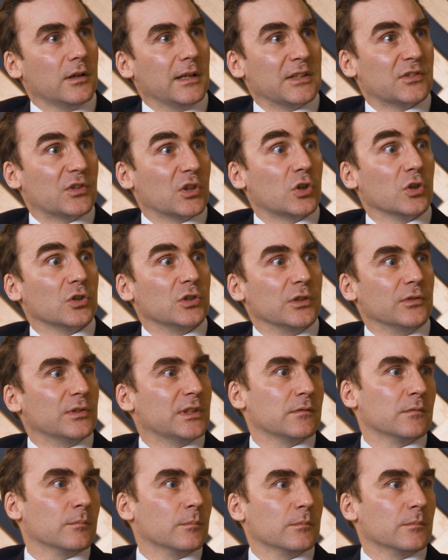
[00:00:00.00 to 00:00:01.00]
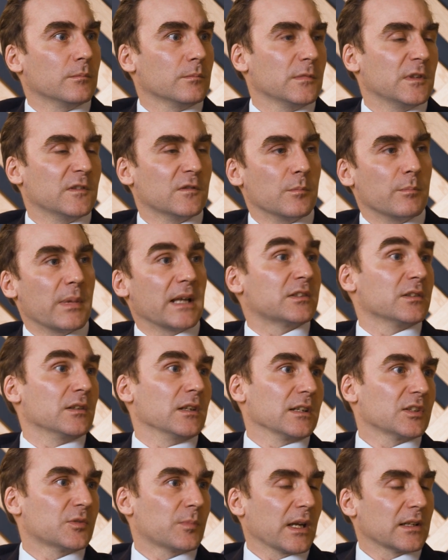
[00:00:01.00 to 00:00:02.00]
is the good news even better
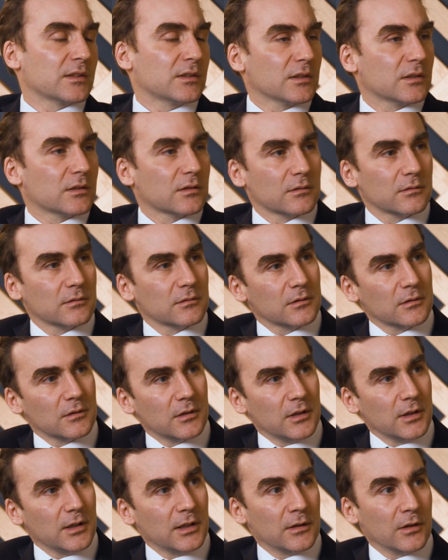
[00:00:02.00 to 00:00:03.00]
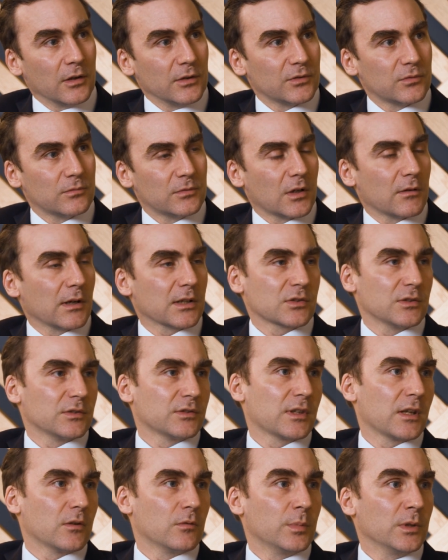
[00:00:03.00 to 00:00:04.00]
than expected in those
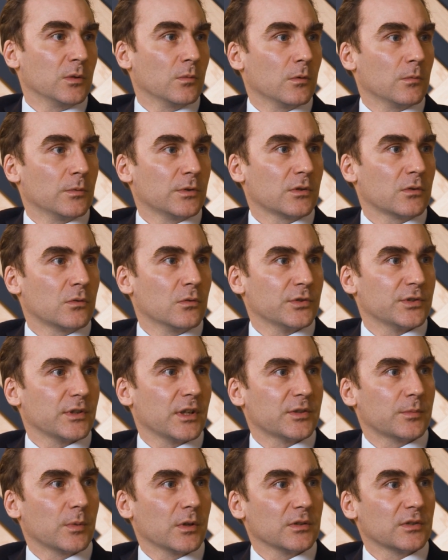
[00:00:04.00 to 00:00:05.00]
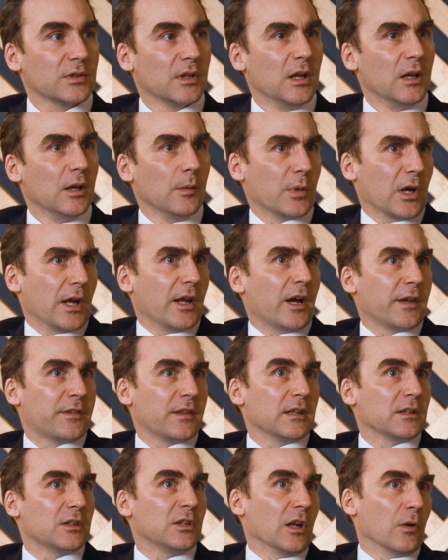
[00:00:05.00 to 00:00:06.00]
directions? That would be what would cause it, I suppose. But I
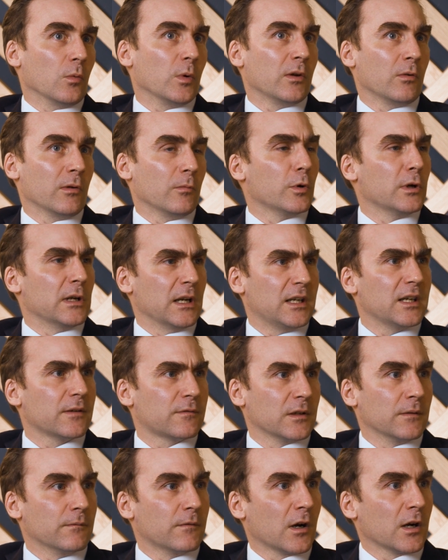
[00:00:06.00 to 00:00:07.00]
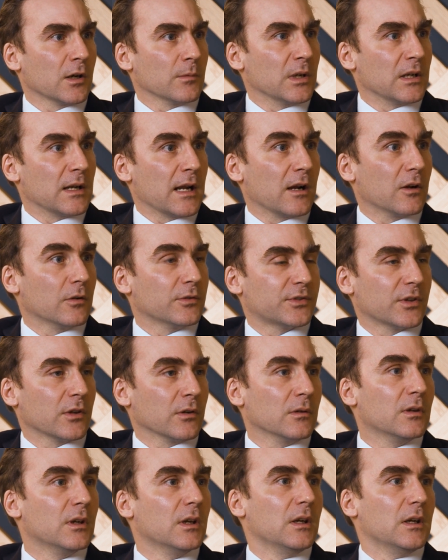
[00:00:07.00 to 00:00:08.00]
think, you know, we're in a different environment now.
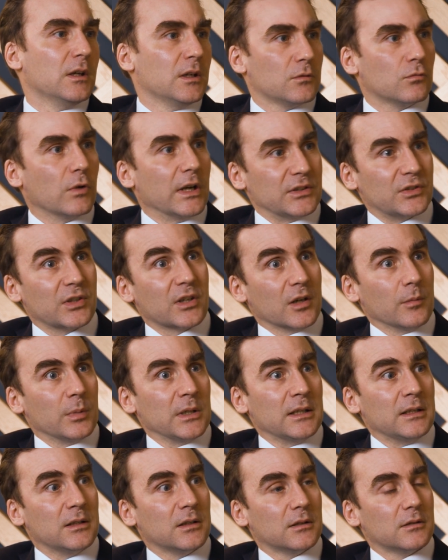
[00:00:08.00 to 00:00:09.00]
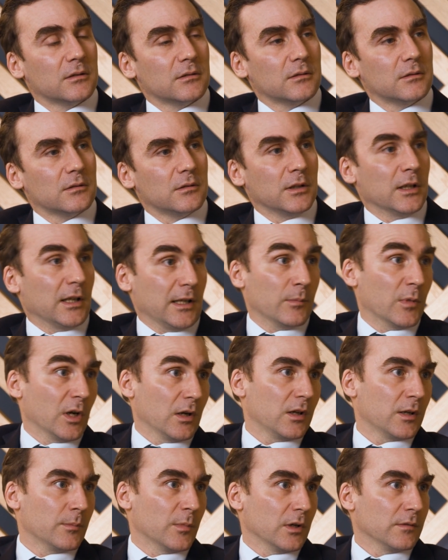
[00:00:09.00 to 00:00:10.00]
So rates are going to be, in
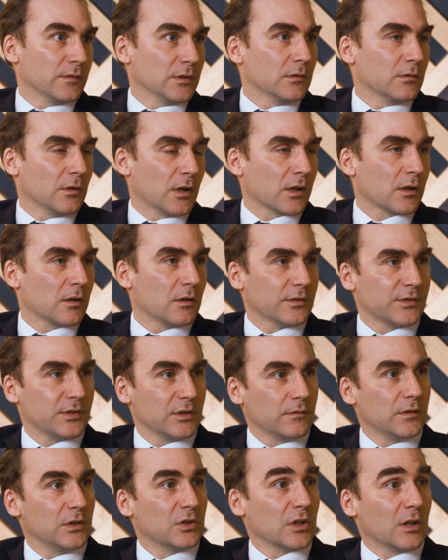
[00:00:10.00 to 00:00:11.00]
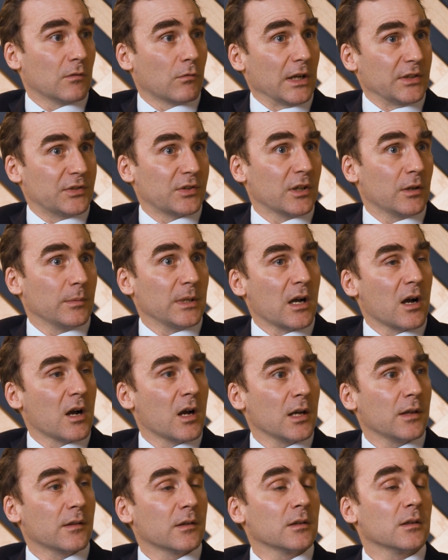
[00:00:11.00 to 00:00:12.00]
my view, I can't see the future, rates are going to be
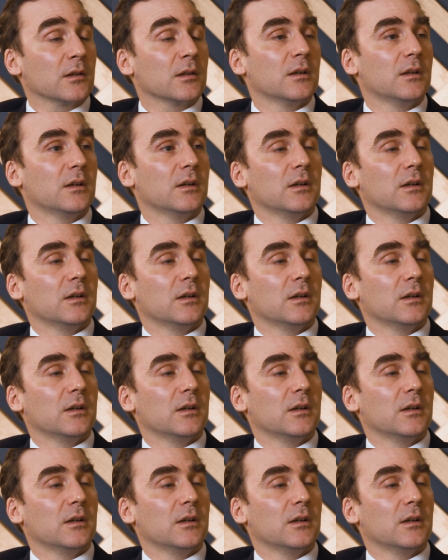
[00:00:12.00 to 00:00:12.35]
higher than